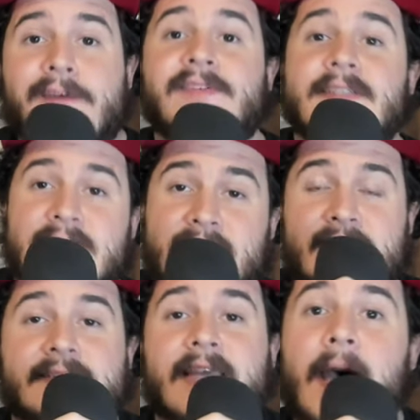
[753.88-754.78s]
to see this
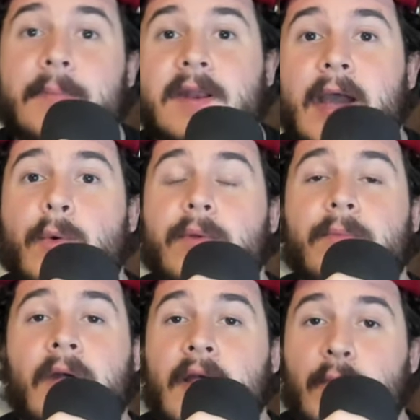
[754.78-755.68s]
happen. I would
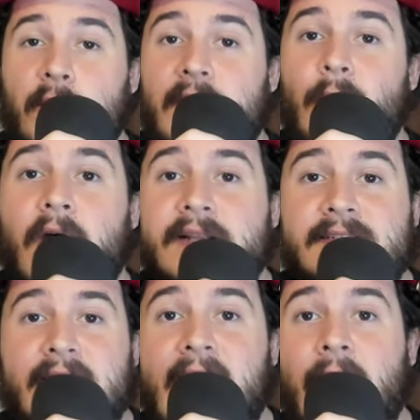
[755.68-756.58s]
really want to see
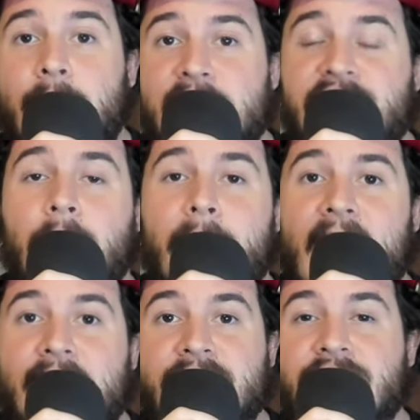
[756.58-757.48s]
Kyle Busch go
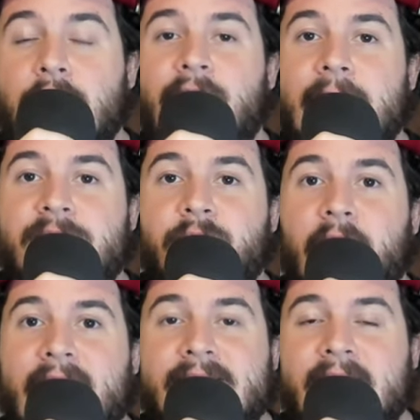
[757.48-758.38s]
back to Joe Gibbs
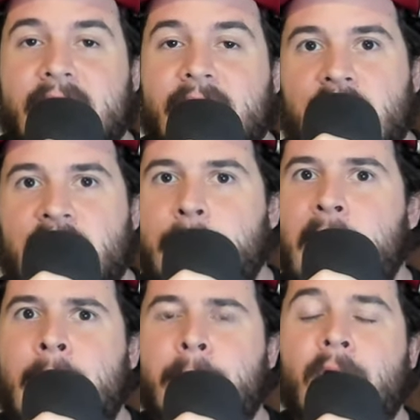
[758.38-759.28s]
Racing. The
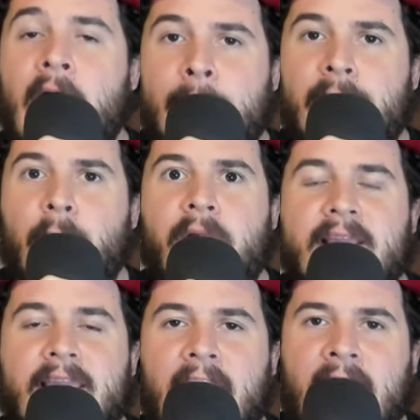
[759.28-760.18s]
big problem when it
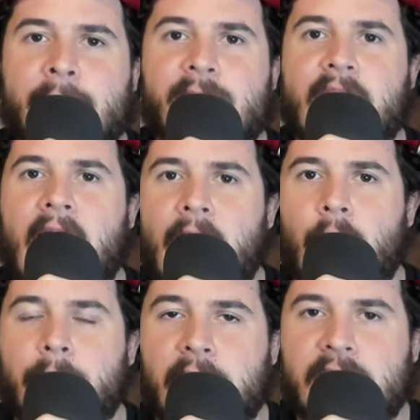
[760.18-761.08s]
came to Kyle
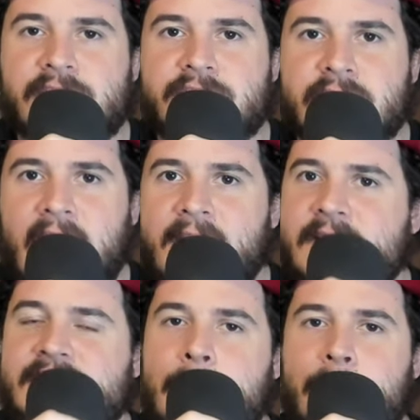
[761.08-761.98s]
Busch and the
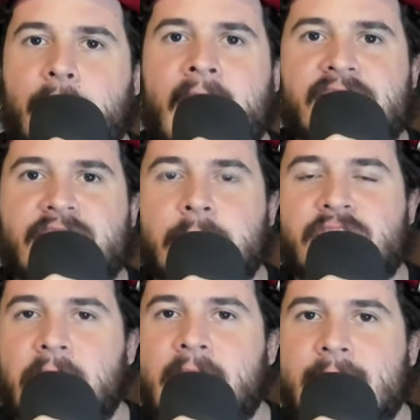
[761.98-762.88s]
separation with
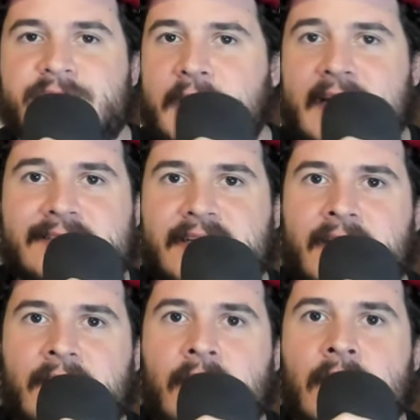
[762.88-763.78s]
Joe Gibbs
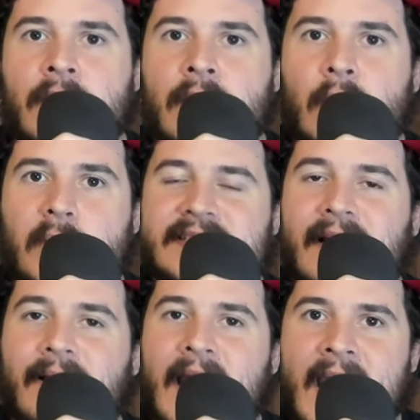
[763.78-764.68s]
Racing was the
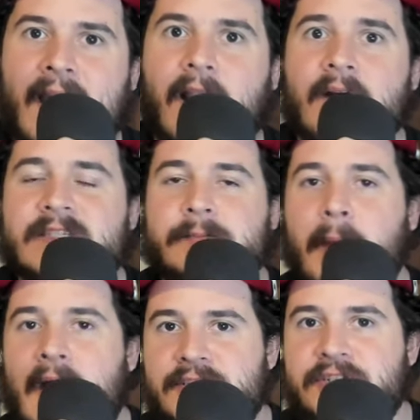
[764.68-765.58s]
lack of
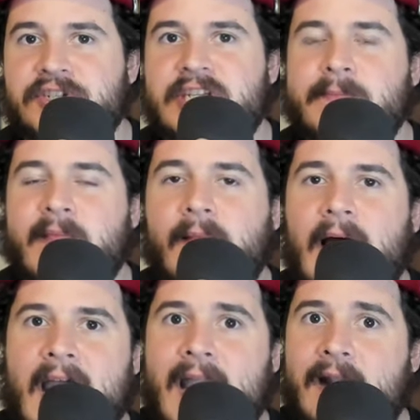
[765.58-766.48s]
sponsorship, the
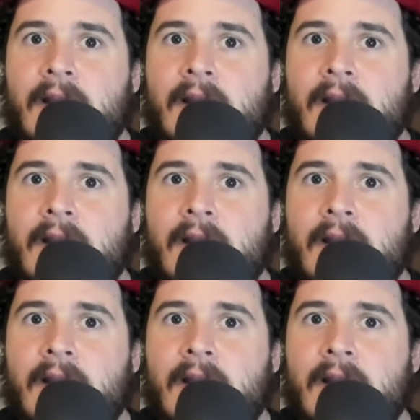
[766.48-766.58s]
lack